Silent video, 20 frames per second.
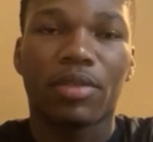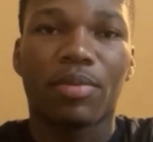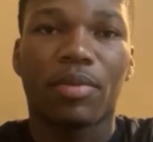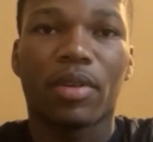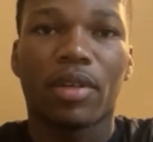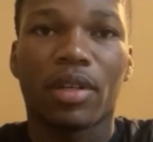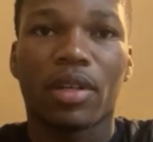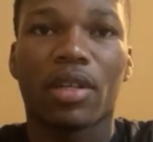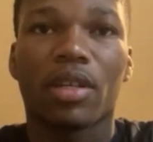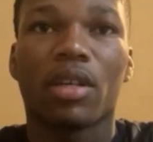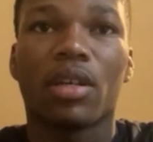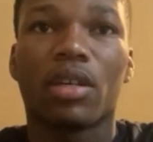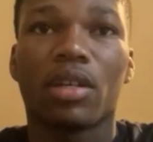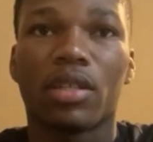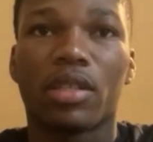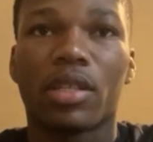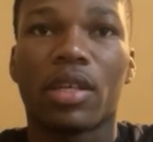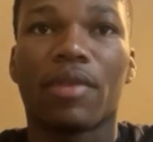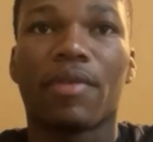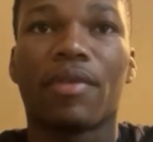Sparked uh,
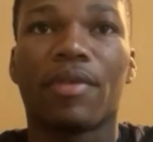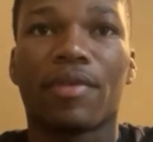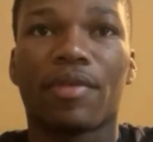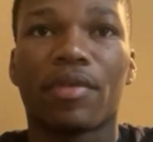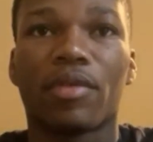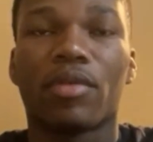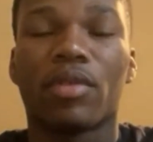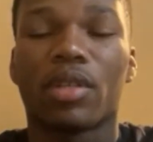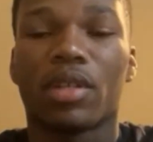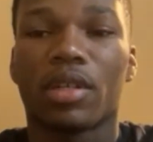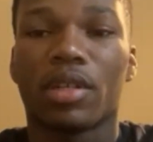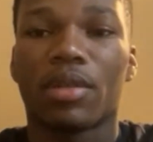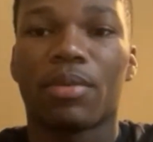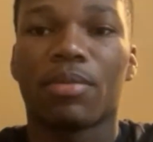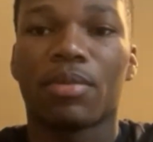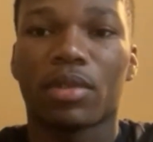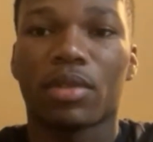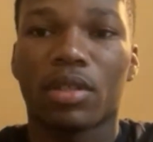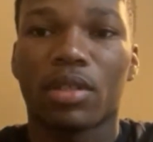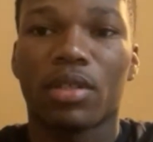Tevin a few
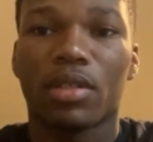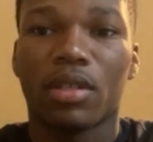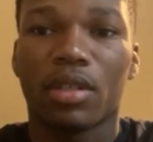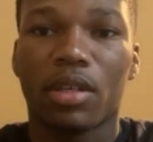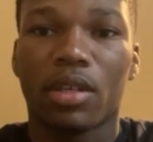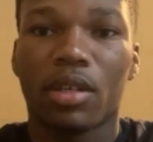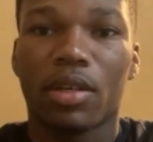times. Yeah.